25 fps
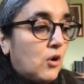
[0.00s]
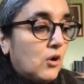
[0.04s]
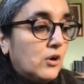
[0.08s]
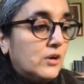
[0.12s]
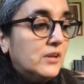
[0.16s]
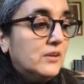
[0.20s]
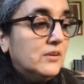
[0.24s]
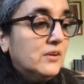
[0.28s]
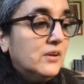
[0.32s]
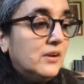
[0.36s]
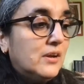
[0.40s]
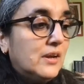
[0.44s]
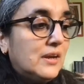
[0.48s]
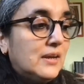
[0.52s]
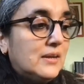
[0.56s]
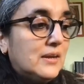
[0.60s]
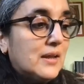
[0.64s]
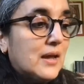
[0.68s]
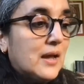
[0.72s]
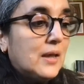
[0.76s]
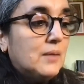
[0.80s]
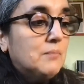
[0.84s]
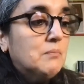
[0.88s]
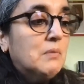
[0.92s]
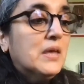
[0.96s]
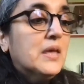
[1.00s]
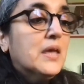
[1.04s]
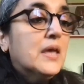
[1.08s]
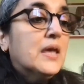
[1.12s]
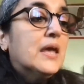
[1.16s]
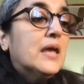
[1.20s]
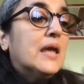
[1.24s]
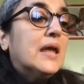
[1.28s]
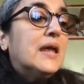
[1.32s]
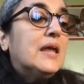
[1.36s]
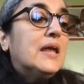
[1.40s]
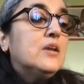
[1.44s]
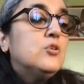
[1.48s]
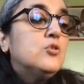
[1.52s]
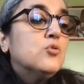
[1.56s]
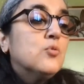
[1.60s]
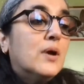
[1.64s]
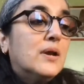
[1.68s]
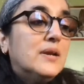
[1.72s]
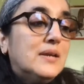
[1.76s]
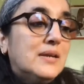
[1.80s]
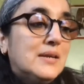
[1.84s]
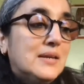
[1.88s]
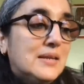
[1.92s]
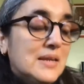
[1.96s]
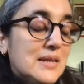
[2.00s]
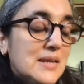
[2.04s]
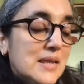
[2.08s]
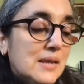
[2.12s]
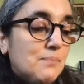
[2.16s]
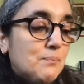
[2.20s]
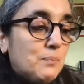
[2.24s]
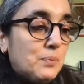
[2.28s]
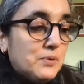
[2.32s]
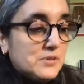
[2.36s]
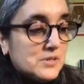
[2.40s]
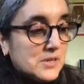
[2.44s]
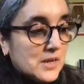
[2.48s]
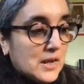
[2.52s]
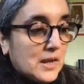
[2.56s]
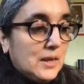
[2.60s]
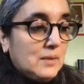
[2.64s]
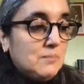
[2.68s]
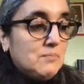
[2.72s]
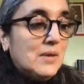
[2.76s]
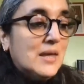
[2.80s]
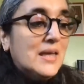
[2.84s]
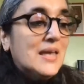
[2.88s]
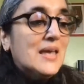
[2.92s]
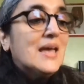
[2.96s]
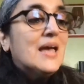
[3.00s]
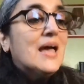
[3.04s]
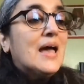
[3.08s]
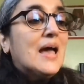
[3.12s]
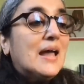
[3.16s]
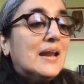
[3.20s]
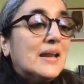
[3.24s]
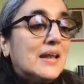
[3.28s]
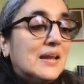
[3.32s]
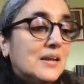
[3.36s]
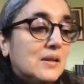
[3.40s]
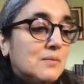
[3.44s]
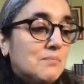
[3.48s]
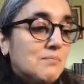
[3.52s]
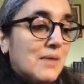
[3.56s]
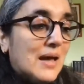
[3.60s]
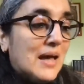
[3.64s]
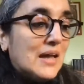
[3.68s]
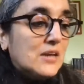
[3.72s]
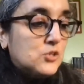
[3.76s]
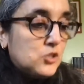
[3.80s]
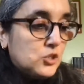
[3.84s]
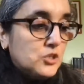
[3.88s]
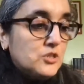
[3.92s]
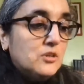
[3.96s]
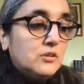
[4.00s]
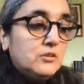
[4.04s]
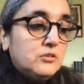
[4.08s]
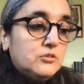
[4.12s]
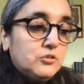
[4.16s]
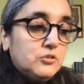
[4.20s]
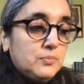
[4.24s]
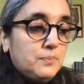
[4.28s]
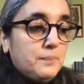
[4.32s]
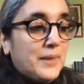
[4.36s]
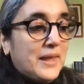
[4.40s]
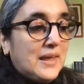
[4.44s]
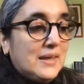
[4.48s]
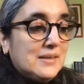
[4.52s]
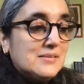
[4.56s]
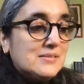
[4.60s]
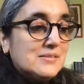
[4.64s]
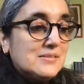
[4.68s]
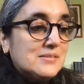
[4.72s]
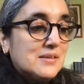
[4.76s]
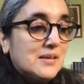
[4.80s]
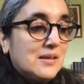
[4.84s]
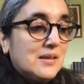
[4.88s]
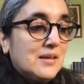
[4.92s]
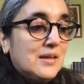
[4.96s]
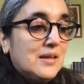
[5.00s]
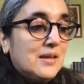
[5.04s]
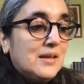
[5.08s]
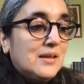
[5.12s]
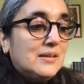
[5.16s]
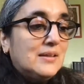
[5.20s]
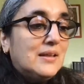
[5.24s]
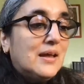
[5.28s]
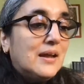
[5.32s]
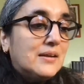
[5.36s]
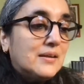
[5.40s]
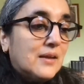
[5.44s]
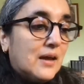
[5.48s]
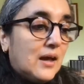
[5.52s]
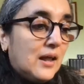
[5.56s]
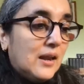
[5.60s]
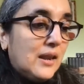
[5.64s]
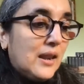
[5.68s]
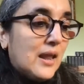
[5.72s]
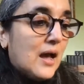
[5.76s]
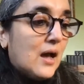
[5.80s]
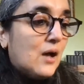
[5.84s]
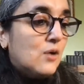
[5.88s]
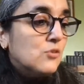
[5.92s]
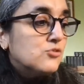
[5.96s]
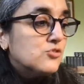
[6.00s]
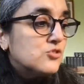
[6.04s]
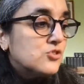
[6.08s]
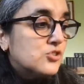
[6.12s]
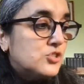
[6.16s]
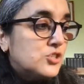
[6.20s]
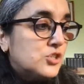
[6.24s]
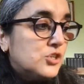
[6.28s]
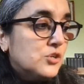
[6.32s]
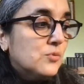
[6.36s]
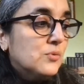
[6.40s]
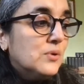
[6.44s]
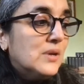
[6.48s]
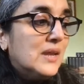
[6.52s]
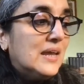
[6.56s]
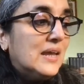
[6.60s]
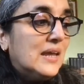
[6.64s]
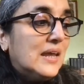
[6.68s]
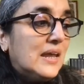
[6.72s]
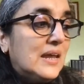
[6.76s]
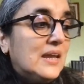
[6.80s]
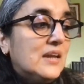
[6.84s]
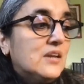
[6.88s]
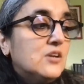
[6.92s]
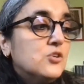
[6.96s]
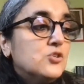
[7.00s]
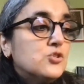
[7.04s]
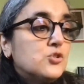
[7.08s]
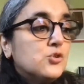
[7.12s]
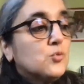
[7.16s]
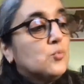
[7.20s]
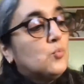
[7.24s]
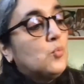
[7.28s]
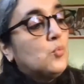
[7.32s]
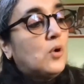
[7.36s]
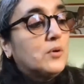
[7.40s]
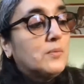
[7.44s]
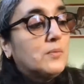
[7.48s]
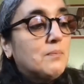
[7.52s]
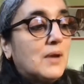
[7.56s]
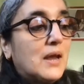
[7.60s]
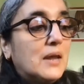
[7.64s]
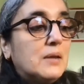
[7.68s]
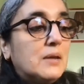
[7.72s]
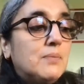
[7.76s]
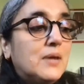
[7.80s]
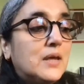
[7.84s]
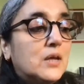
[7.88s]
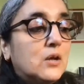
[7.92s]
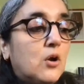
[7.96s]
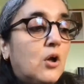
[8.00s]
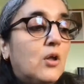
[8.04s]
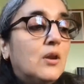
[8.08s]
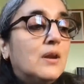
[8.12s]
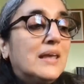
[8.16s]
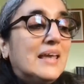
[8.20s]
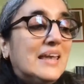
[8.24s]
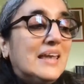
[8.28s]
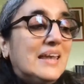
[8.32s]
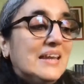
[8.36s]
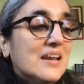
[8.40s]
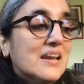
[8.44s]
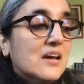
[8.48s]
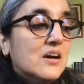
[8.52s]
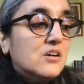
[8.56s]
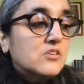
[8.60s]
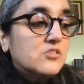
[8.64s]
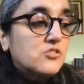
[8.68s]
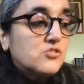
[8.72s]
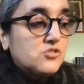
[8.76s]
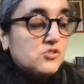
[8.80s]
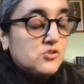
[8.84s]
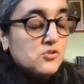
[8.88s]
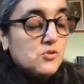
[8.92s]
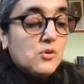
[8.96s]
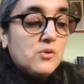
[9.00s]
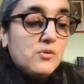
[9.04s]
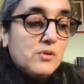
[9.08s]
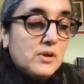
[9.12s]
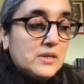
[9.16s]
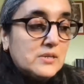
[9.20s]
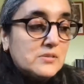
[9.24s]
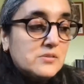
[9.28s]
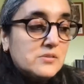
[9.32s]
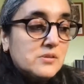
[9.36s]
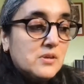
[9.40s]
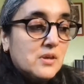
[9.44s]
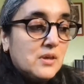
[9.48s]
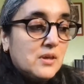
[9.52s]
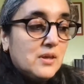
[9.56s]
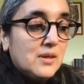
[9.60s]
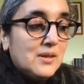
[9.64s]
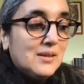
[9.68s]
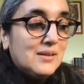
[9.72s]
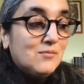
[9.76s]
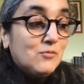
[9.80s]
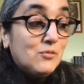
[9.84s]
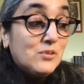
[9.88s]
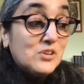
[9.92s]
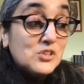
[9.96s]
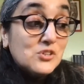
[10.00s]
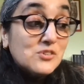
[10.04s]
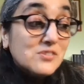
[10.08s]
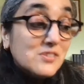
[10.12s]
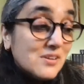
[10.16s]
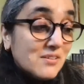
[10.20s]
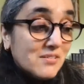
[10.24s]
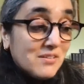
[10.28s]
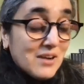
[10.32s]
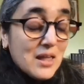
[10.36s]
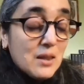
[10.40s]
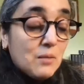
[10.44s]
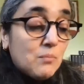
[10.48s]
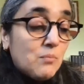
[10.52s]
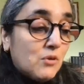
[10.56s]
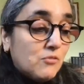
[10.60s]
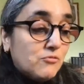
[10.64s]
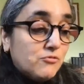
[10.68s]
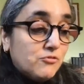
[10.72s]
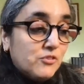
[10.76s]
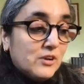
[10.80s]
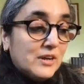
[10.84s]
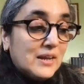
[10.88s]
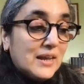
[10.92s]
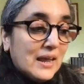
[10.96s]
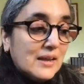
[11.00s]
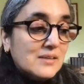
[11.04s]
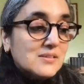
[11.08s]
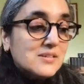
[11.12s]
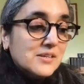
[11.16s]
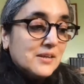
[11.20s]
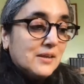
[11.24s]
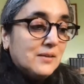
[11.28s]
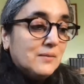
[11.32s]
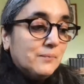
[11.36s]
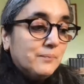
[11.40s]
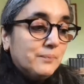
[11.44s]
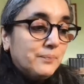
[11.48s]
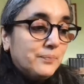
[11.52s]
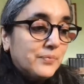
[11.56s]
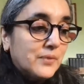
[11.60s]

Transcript: ordinary time into a deep time and an imaginal space that allows tuning into what might be called inner stories, which is a realm of forgetting.